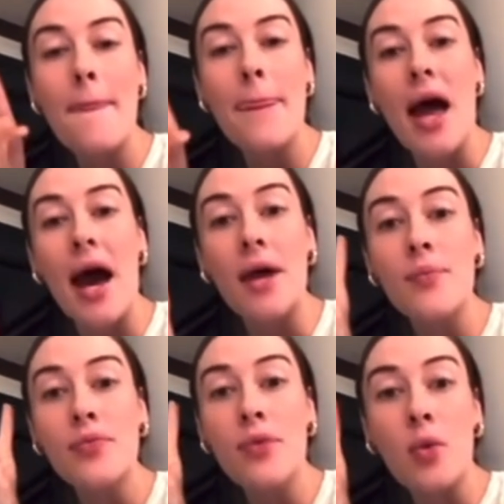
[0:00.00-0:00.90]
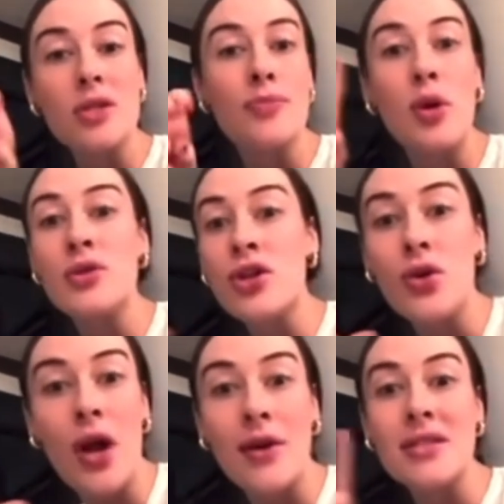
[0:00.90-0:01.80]
that was
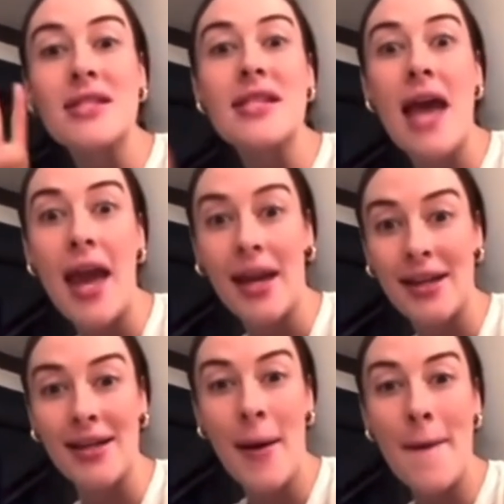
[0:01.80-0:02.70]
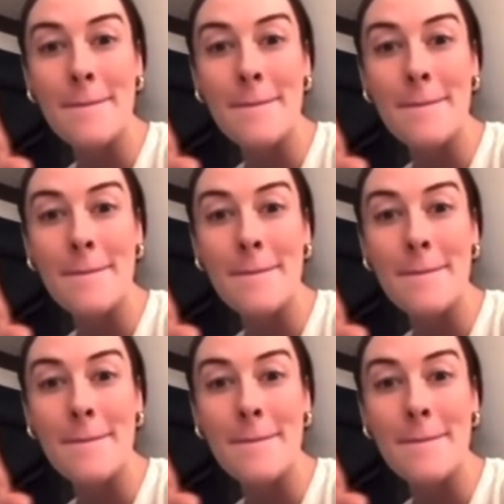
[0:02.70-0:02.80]
boasting around saying